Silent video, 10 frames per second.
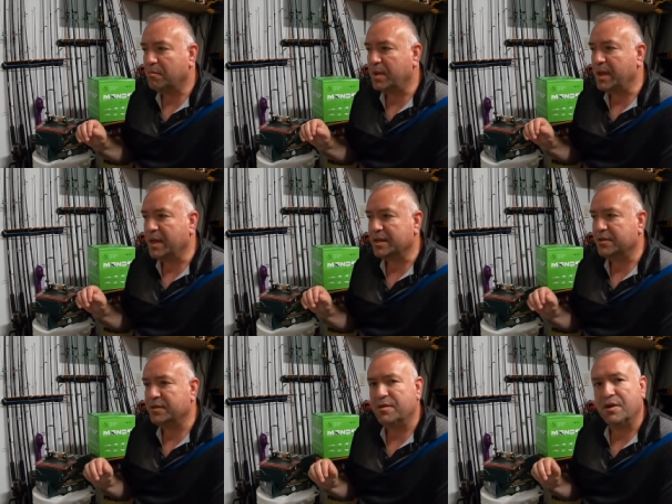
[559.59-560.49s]
bait
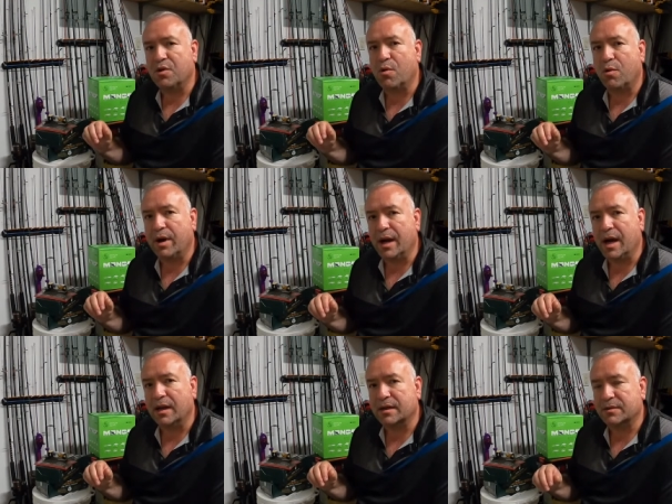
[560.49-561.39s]
casters. They're the
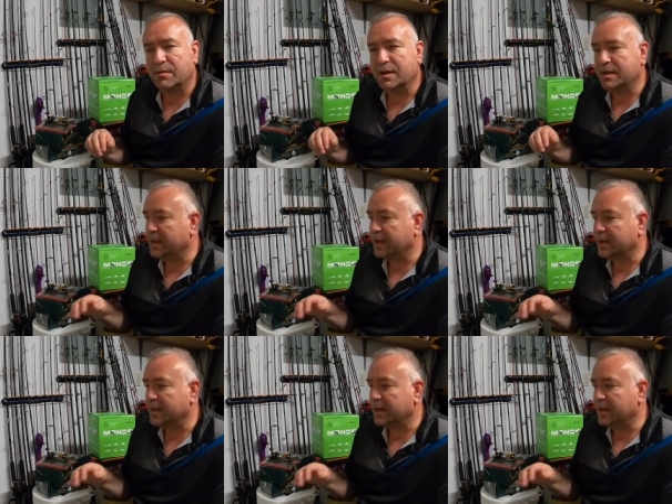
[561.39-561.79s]
Coriolis ones,